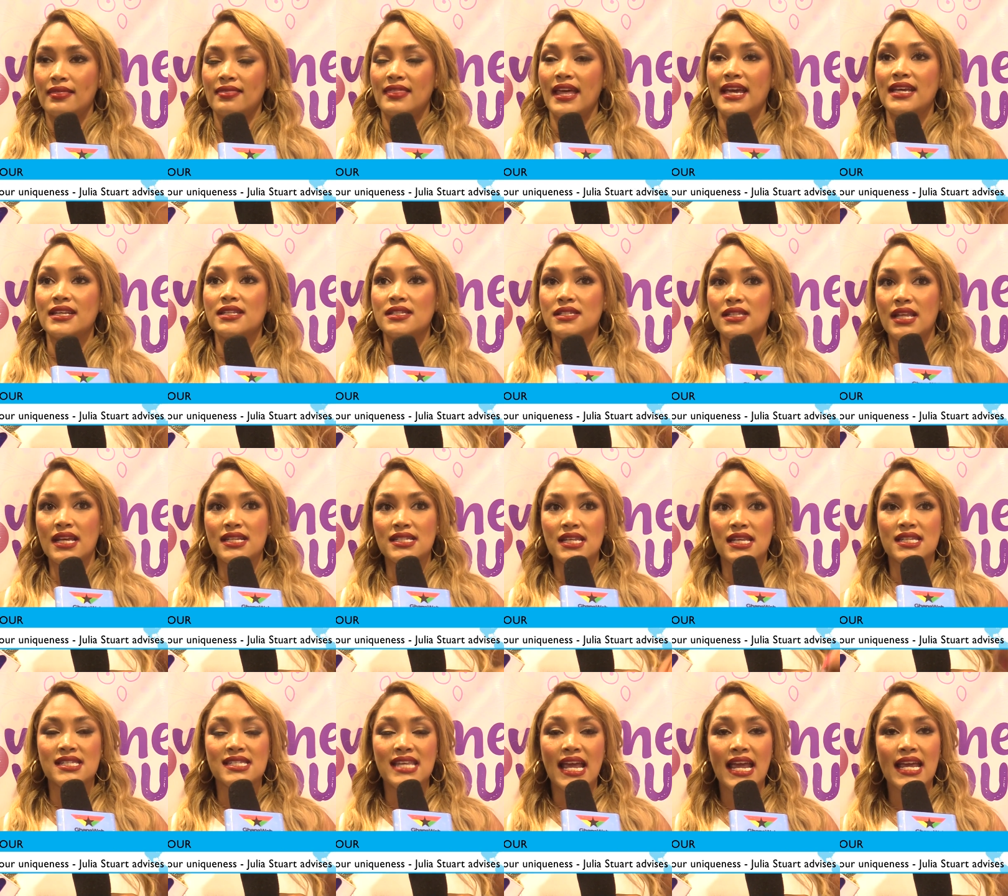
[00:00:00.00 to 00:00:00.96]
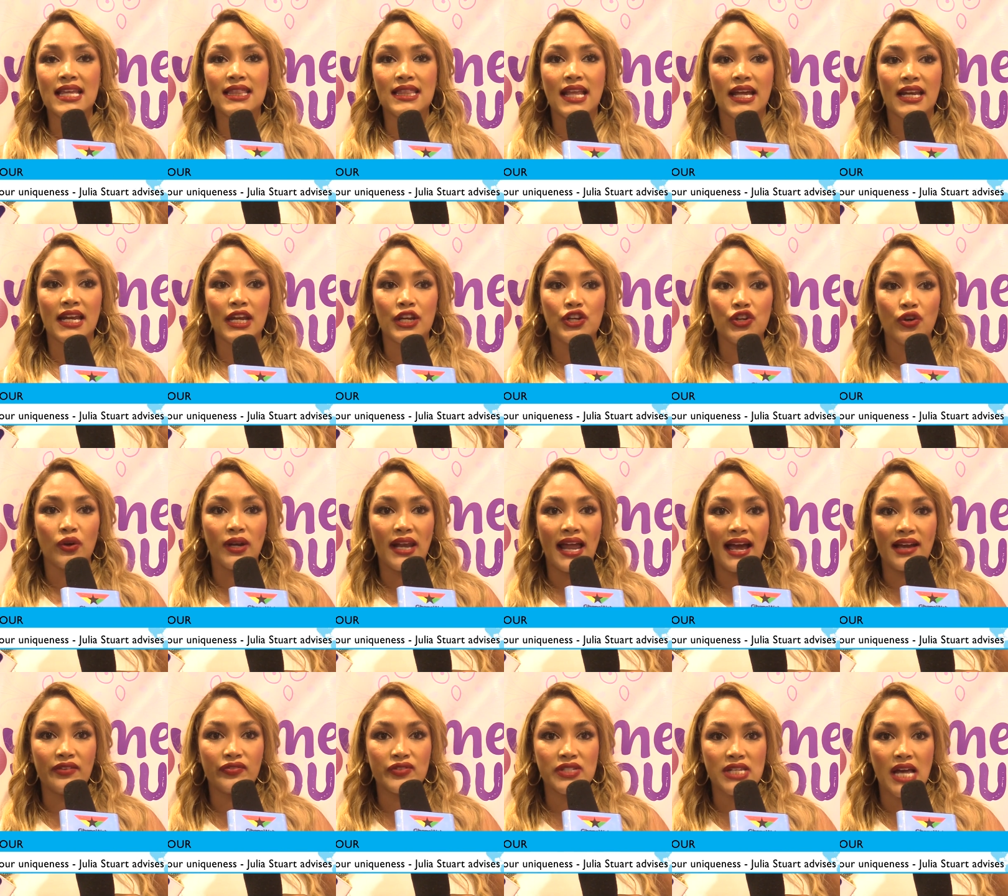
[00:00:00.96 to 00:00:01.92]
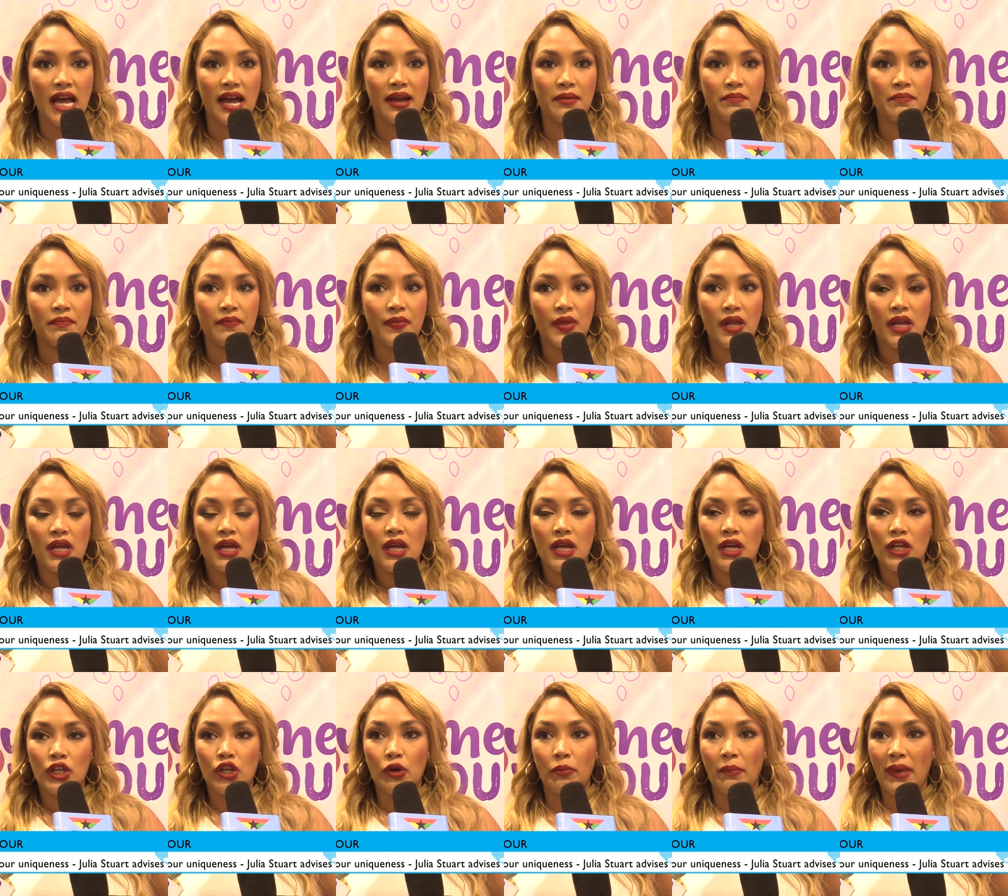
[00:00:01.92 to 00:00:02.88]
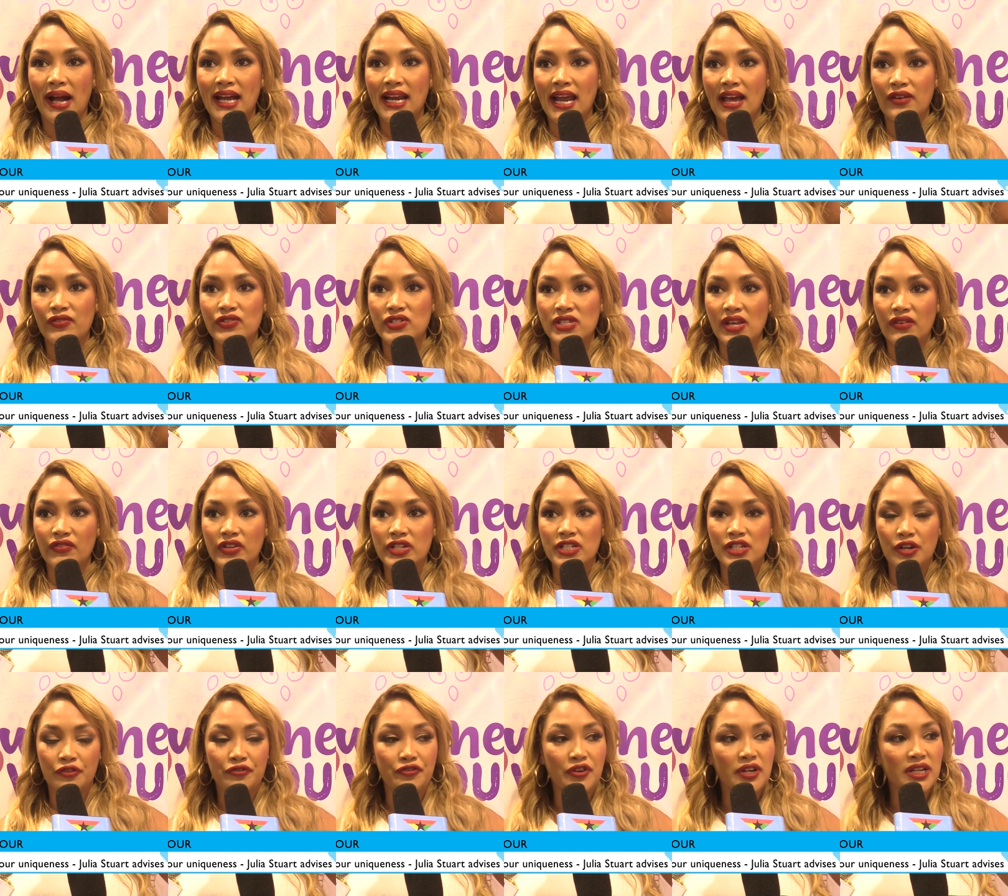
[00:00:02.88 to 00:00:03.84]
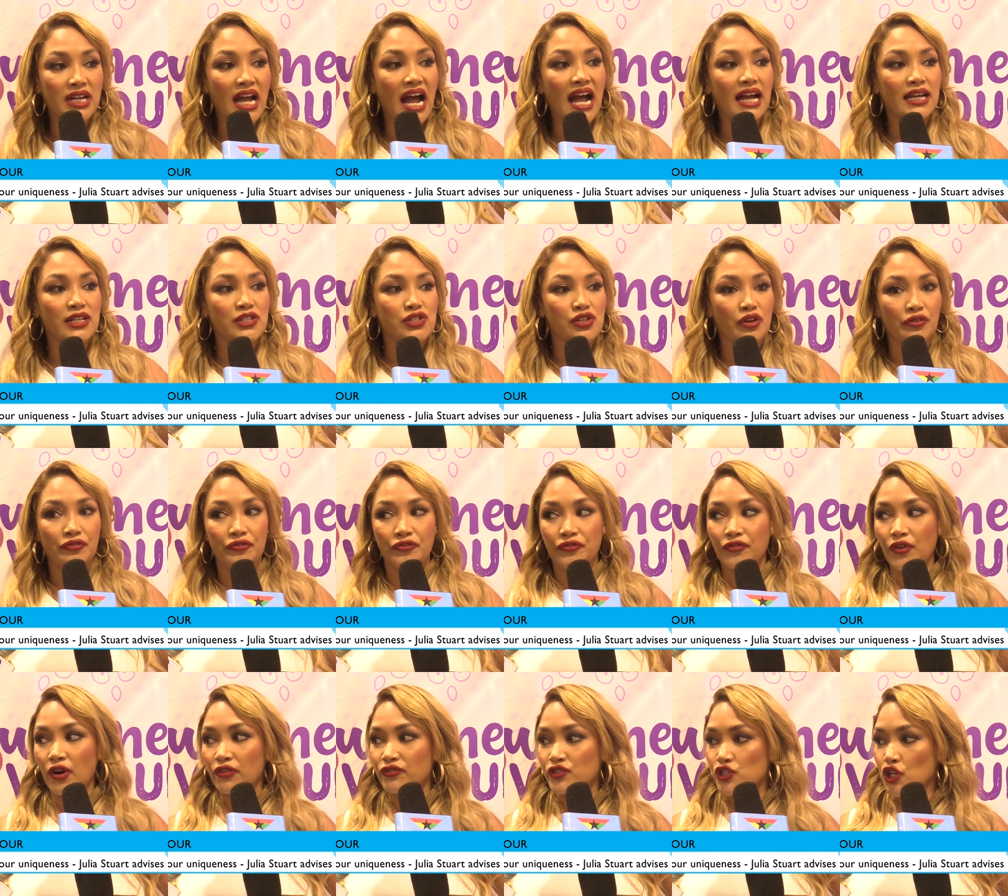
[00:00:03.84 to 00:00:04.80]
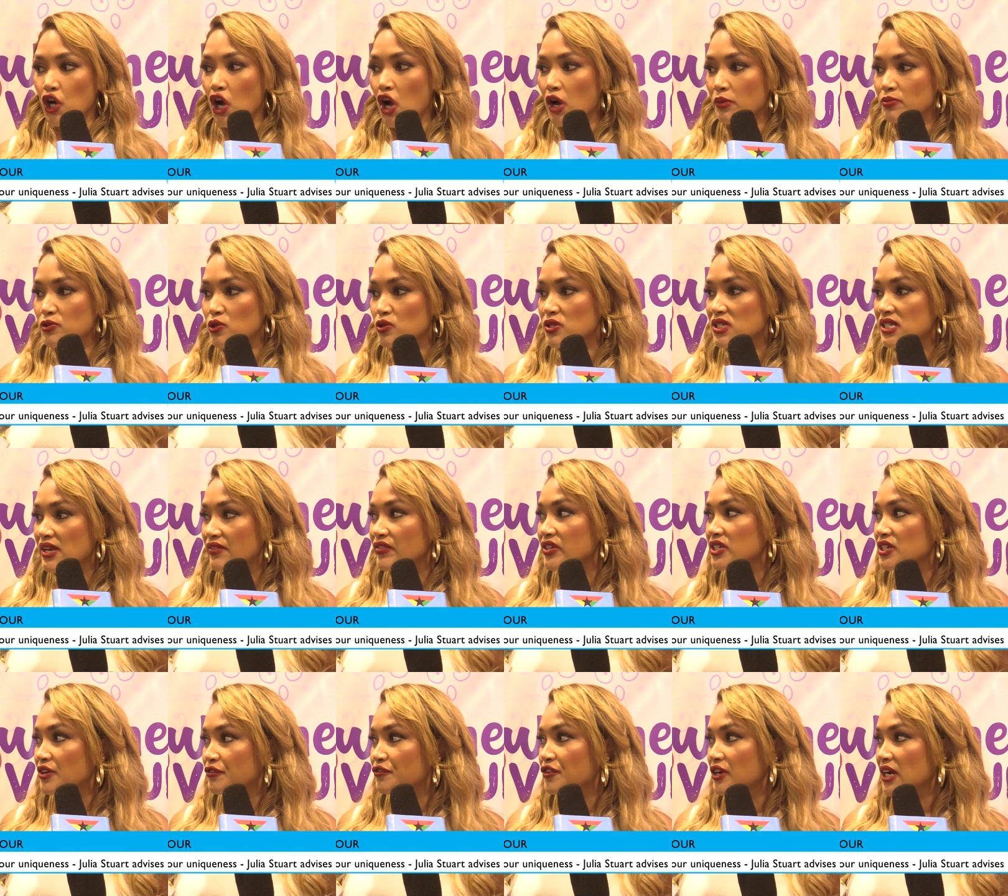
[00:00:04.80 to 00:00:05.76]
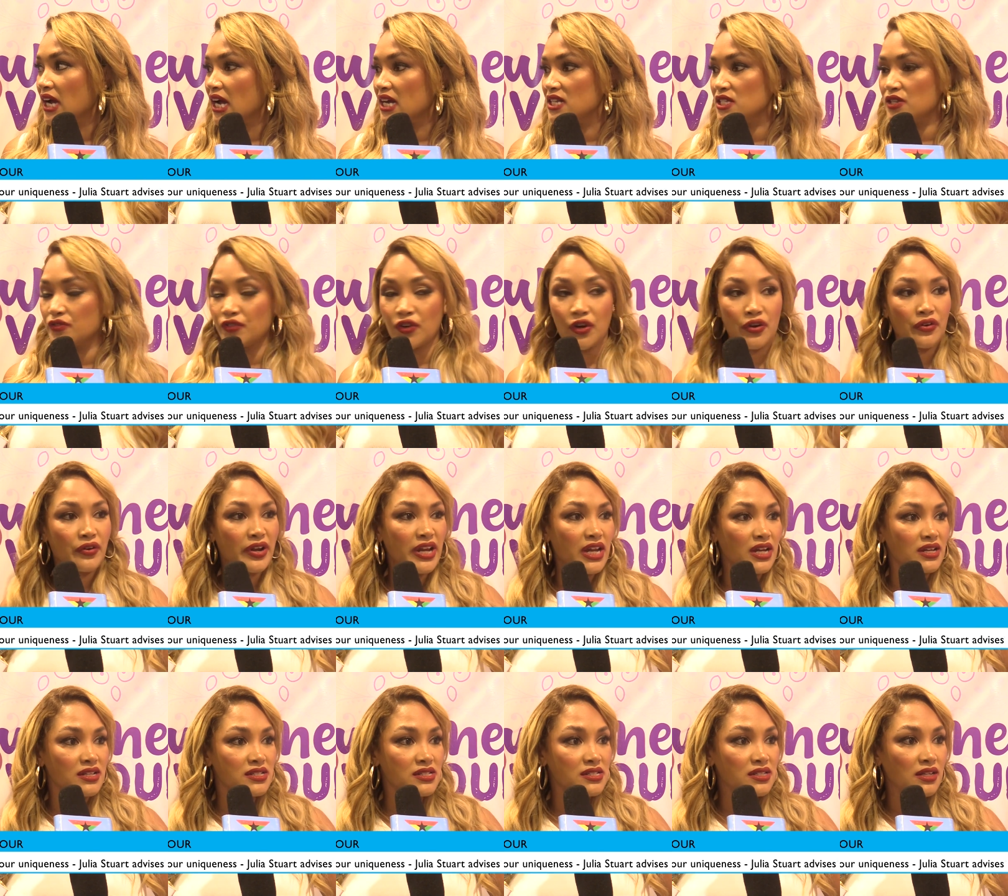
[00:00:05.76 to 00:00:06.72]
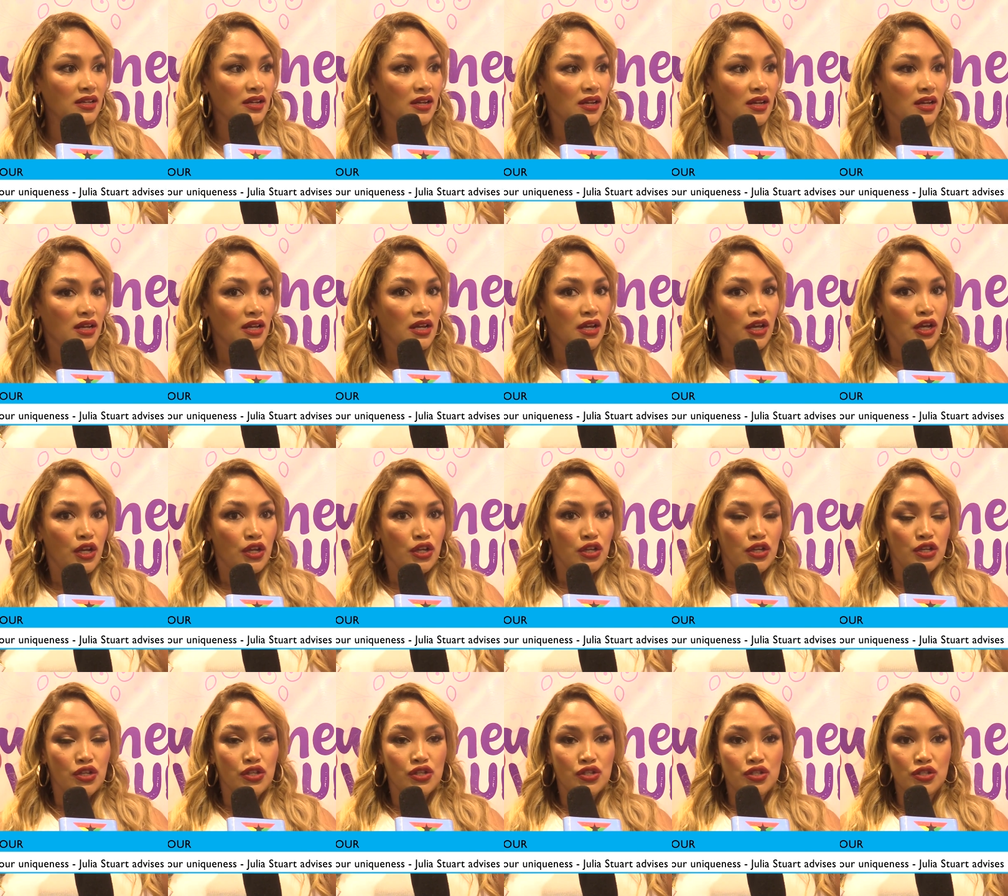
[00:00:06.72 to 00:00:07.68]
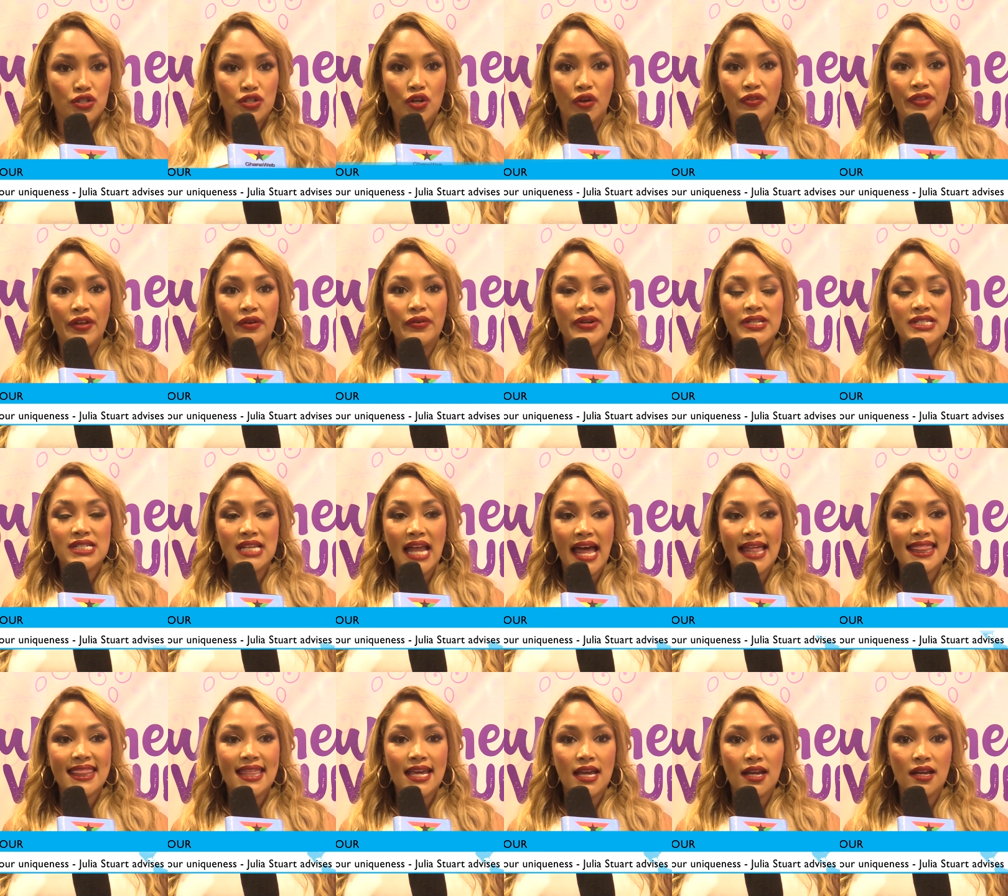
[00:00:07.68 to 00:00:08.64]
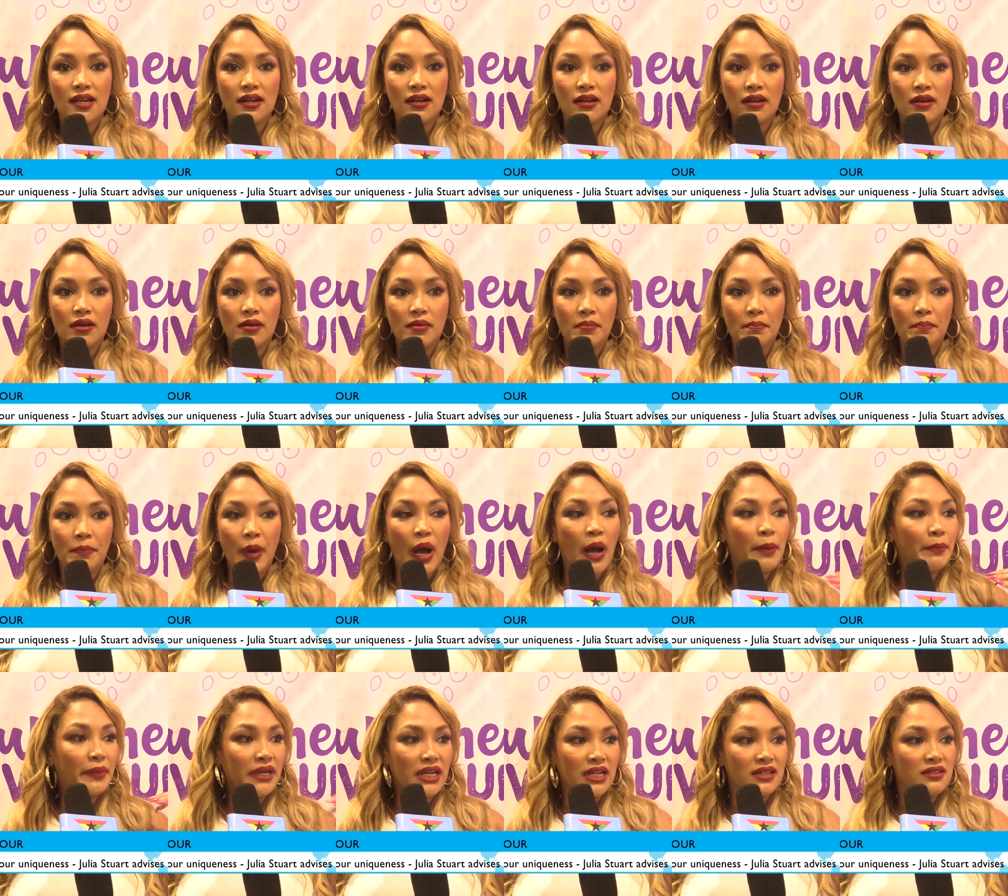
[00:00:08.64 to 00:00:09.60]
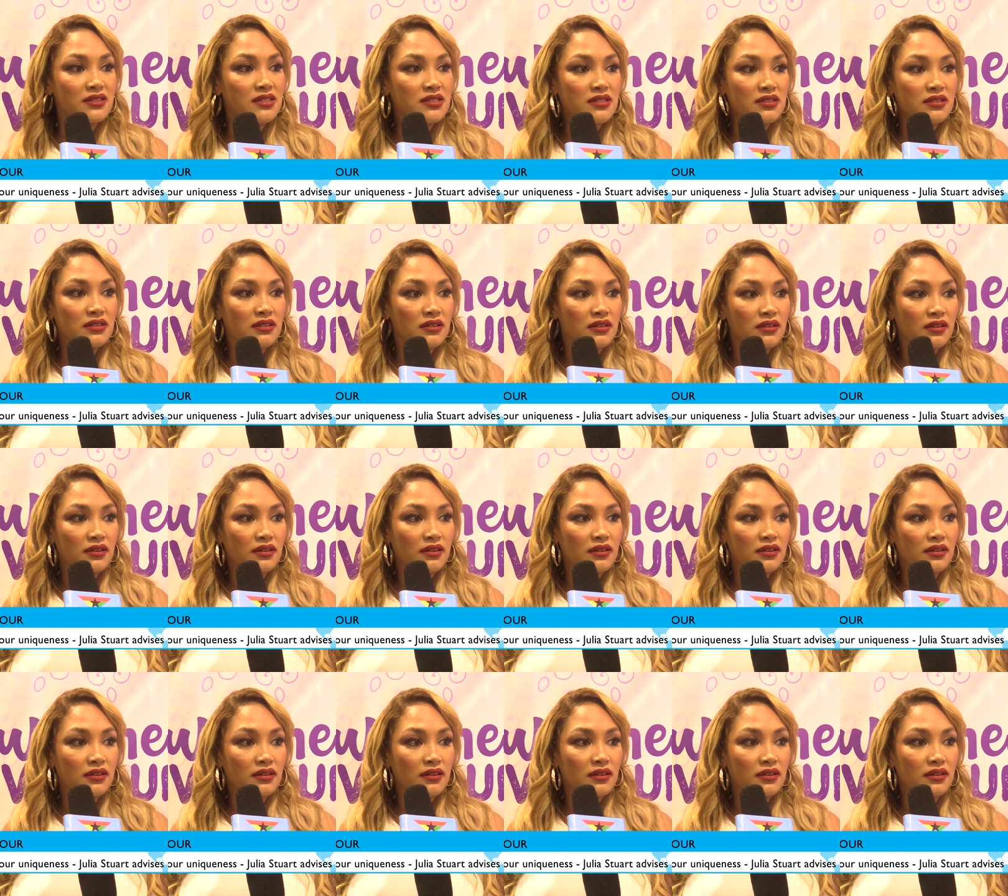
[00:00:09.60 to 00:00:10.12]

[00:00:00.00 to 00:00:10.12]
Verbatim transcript: There's a saying that in your lifetime, you might have 7 different kinds of jobs or 7 different kinds of careers. So there is nothing permanent.